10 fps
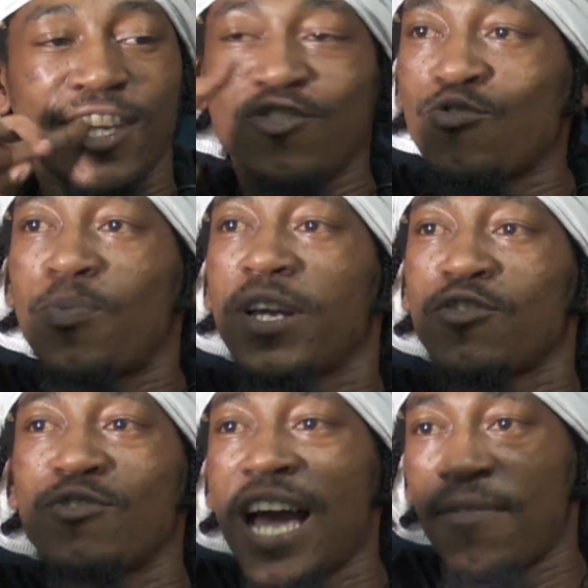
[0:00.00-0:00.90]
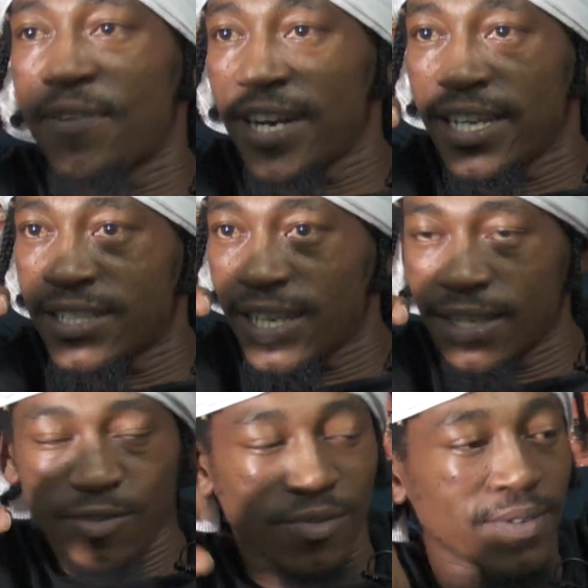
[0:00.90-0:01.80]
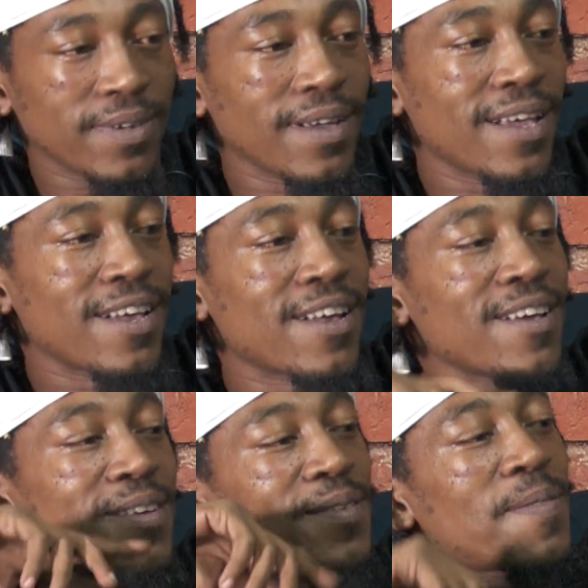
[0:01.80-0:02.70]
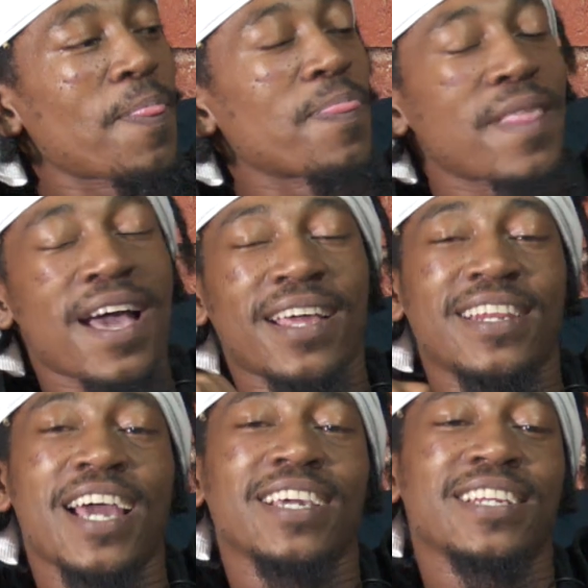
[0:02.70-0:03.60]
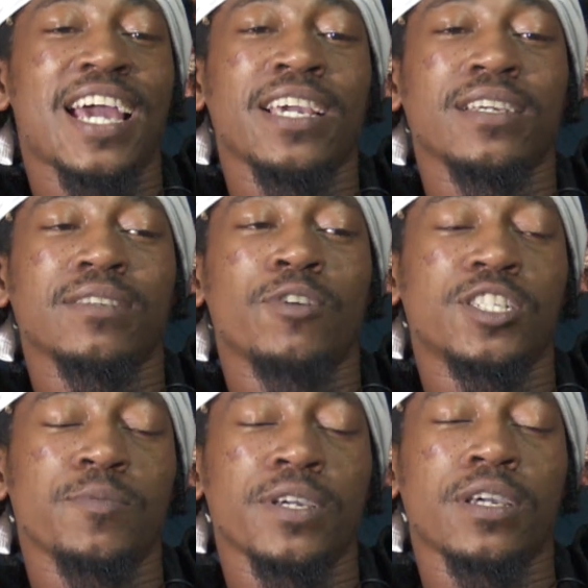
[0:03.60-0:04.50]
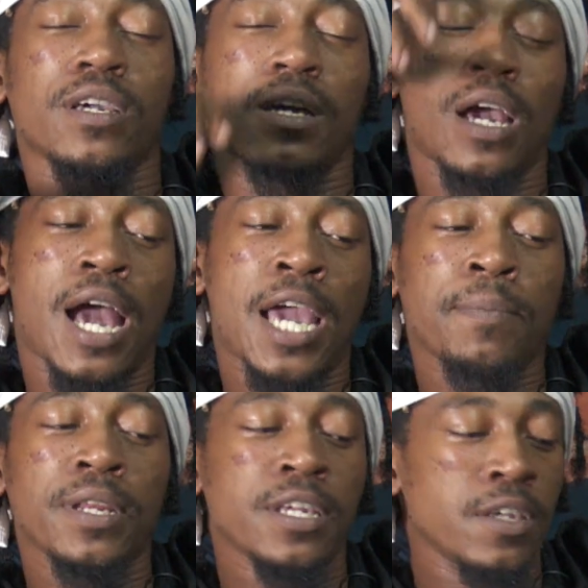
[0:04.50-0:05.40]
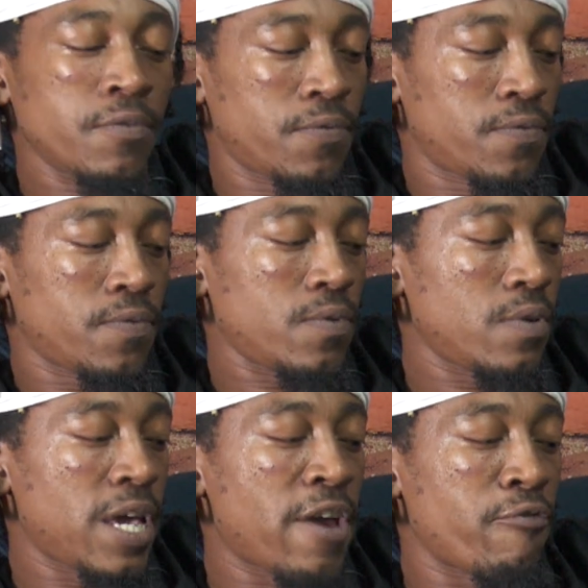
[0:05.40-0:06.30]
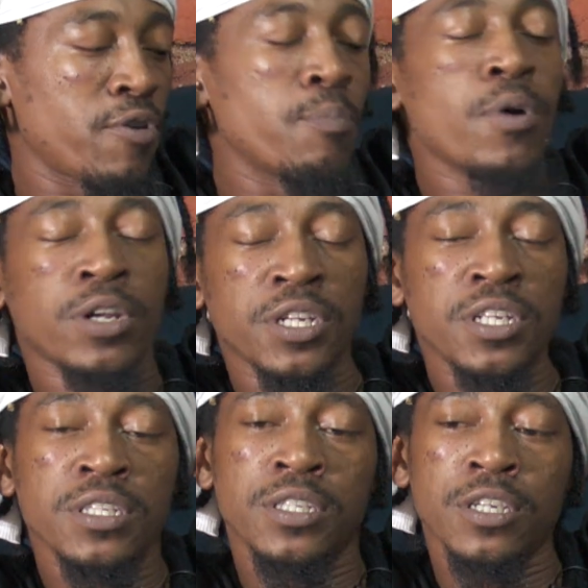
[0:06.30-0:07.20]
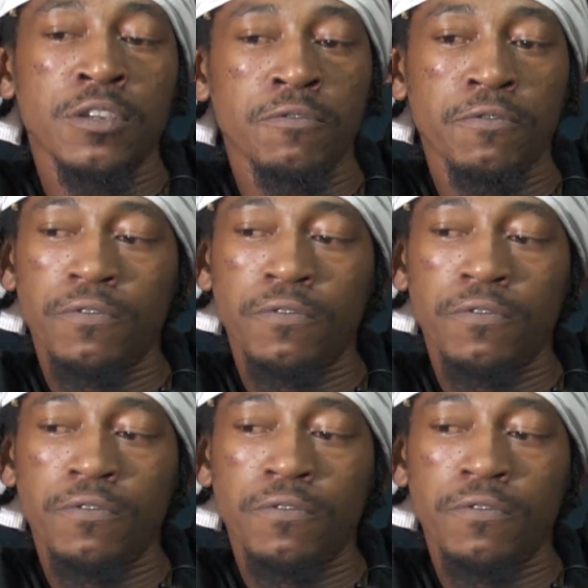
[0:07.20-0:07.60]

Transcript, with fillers: do play you laughing and thing, you know. I just kidding. He didn't say that. nah, I, I watch me. I believe everybody deserve